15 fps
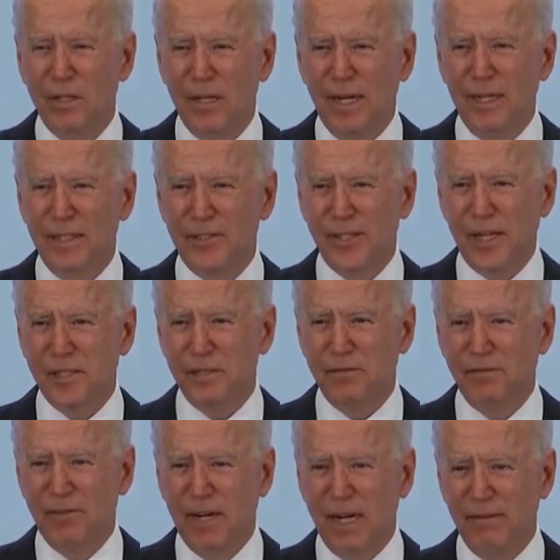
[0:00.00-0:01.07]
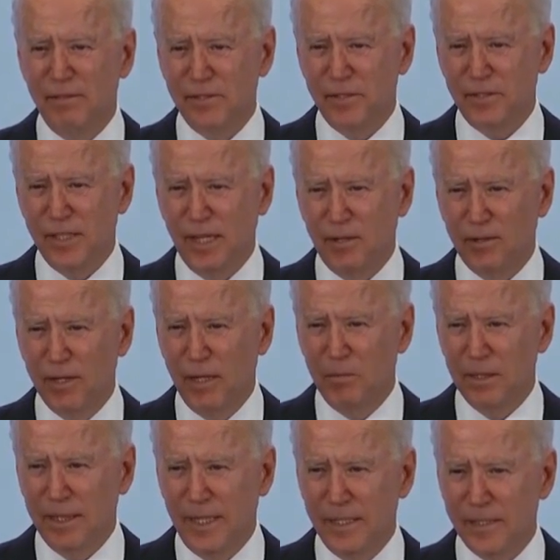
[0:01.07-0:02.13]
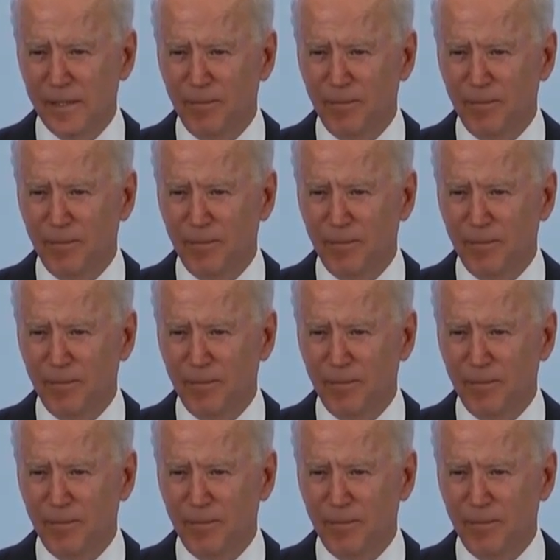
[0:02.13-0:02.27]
and Section 5 is a sacred obligation.